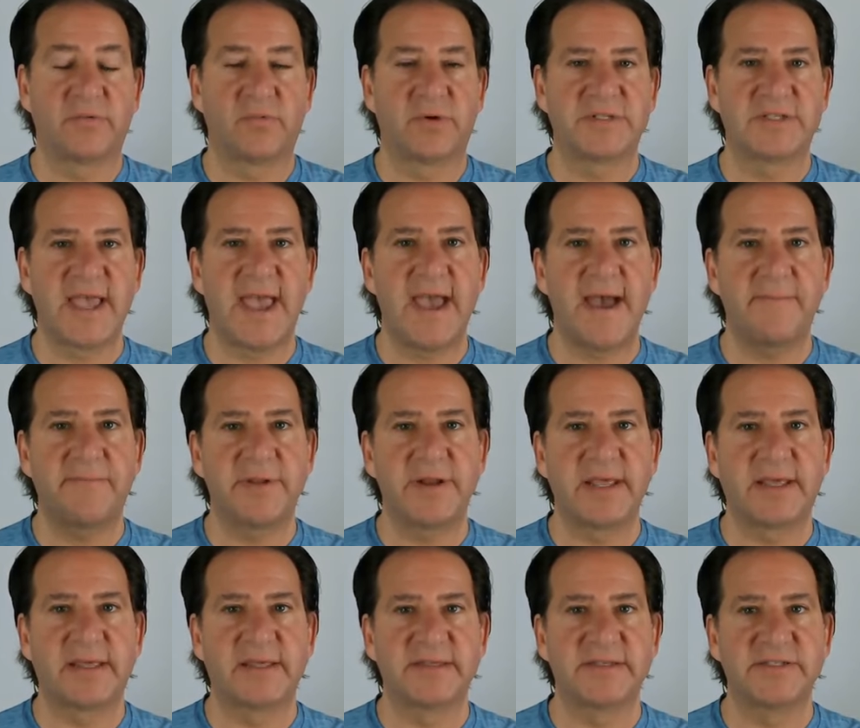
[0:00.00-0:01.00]
What's
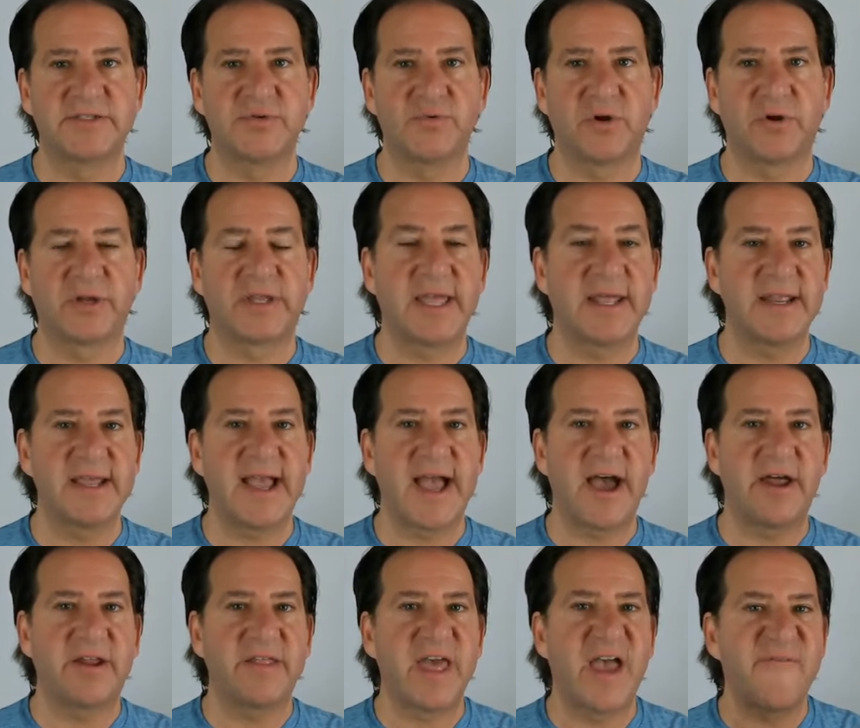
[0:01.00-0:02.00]
happening is you are getting
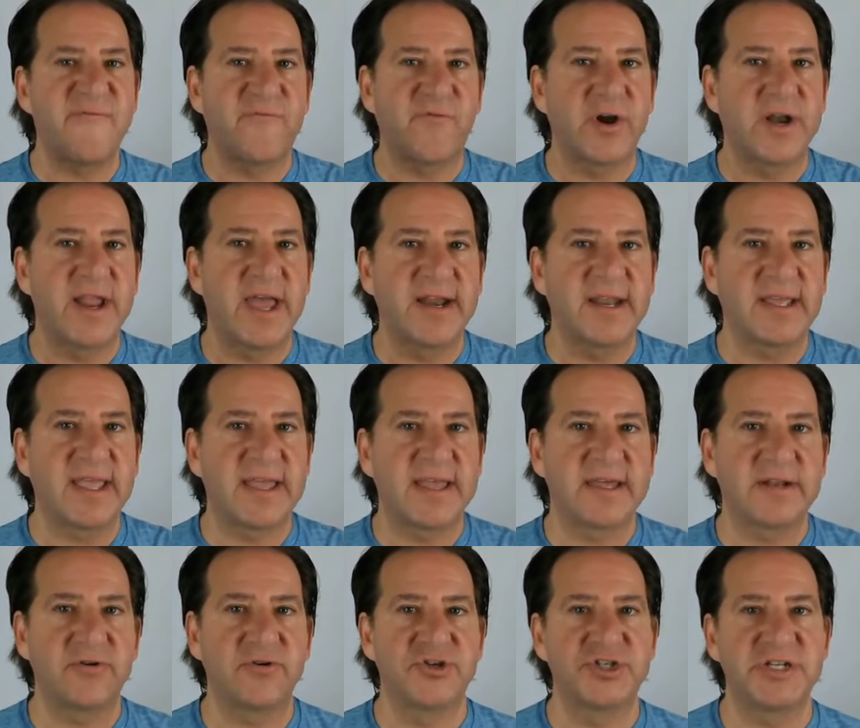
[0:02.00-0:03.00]
out of that frenetic
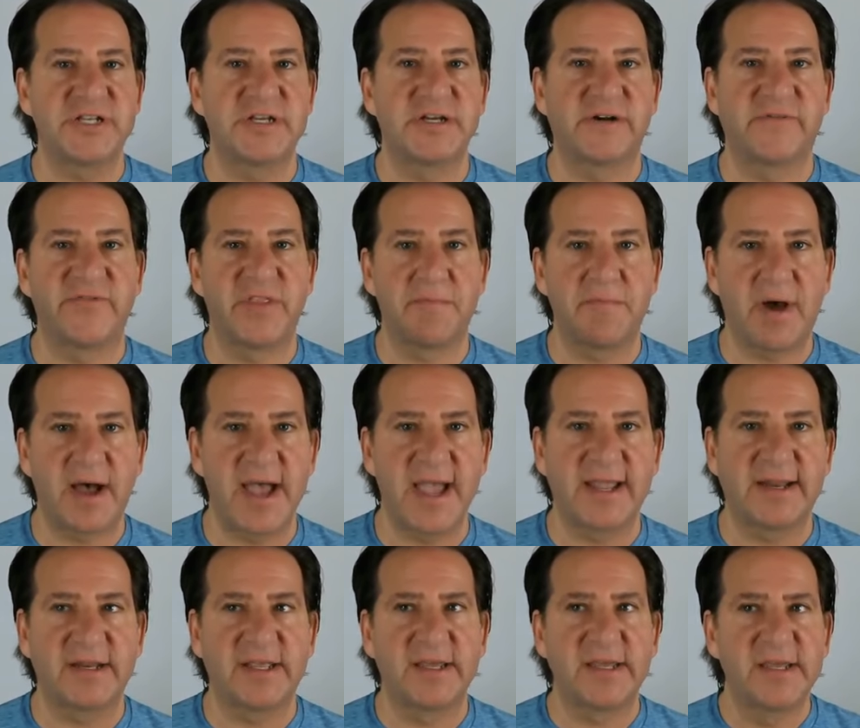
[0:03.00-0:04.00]
energy of the
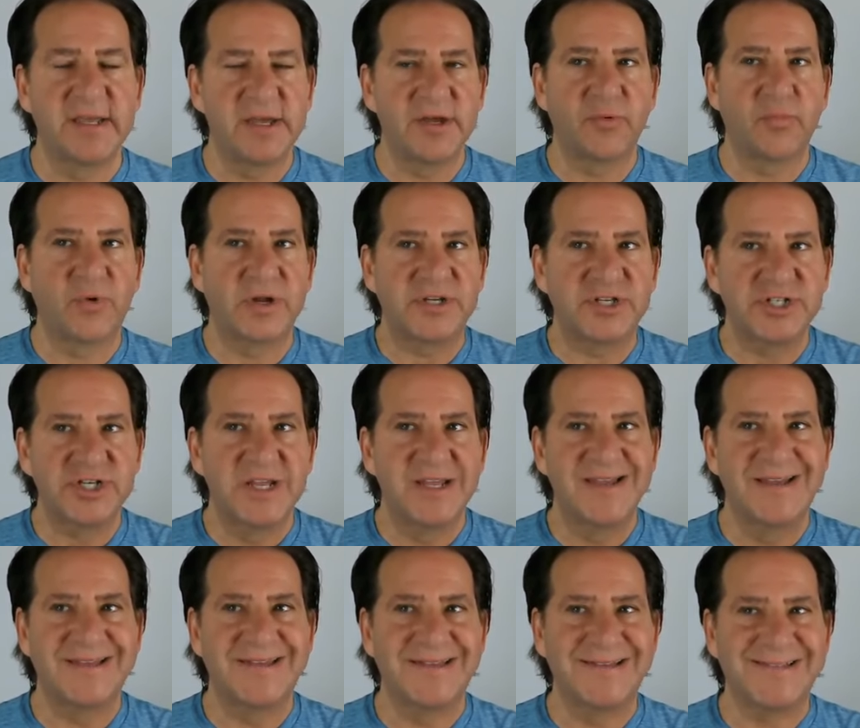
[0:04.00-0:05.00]
mind, which
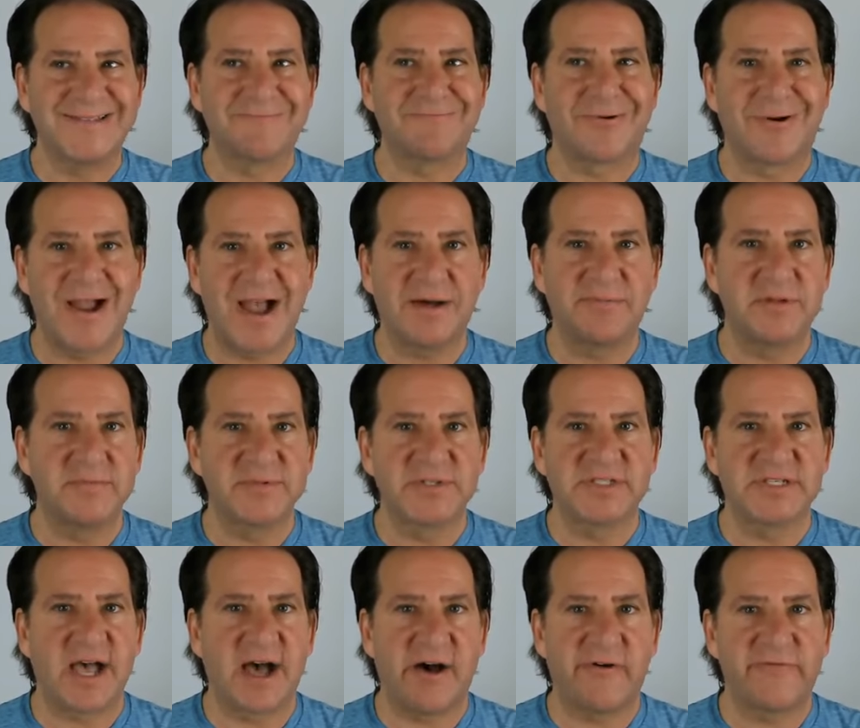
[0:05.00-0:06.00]
is a problem
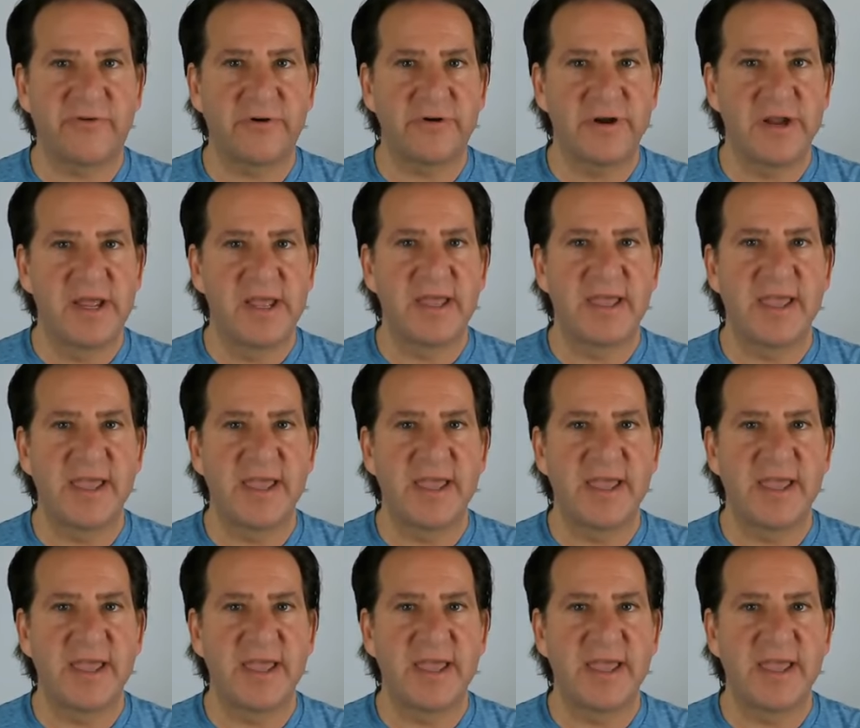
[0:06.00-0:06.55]
solver.